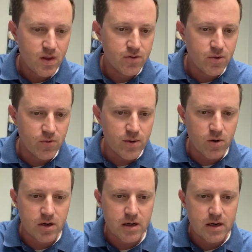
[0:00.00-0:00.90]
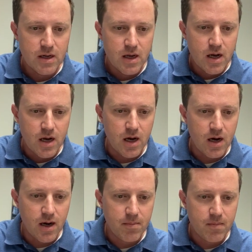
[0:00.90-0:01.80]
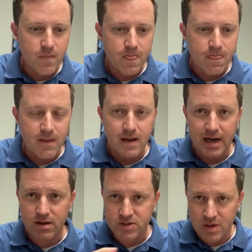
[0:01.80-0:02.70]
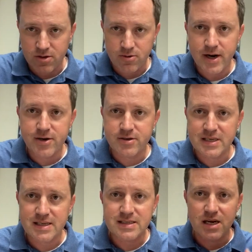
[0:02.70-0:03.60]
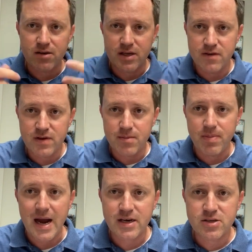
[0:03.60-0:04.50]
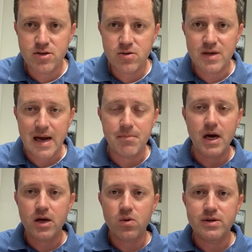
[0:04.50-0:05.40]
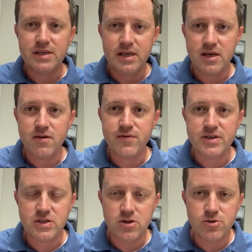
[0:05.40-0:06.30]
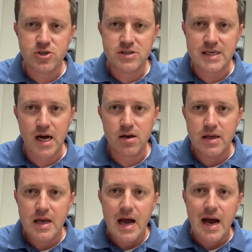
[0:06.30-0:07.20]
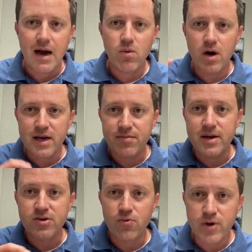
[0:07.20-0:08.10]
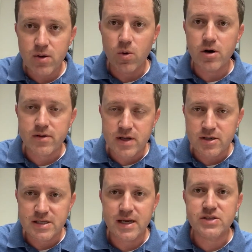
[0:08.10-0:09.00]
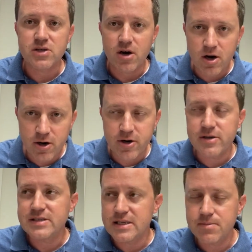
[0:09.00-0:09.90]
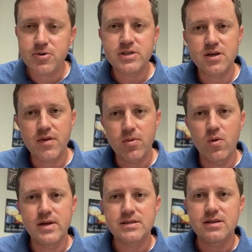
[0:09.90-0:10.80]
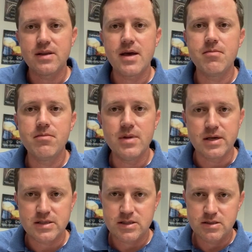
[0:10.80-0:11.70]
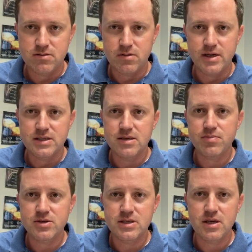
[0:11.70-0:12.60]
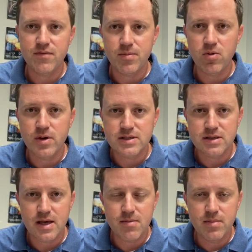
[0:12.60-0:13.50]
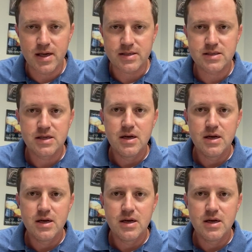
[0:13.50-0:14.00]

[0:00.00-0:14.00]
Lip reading: The rework, so I'll grade your test and I'll give it back to you, and I'm not going to give the solutions out. I want everybody to rework their test to earn 10% of the points that they missed, right? 10% of the points that they missed.